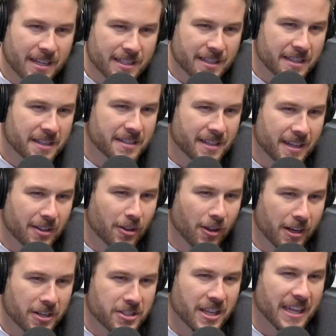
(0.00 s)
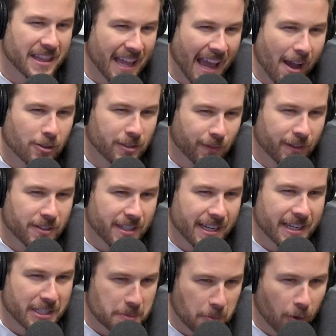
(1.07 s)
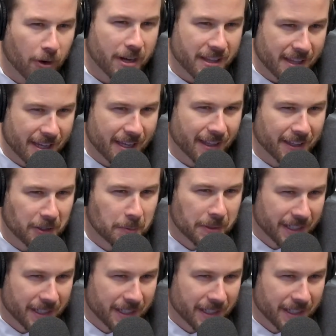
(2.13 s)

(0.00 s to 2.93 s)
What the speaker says: of things like Claudia? Just like the house feels like it's breathing a little bit.